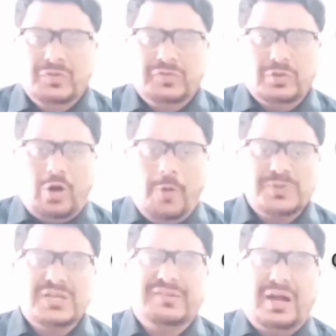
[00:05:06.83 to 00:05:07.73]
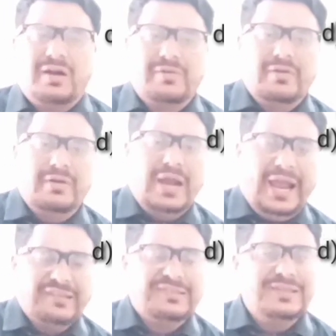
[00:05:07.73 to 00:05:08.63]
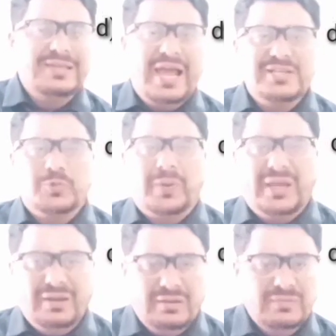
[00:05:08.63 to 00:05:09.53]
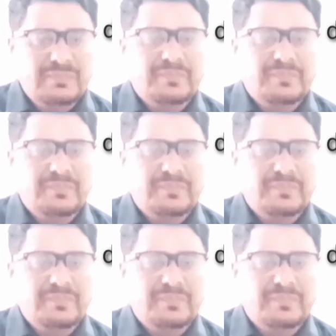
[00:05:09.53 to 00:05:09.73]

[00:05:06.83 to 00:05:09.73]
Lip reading: So the options are axle and wheel,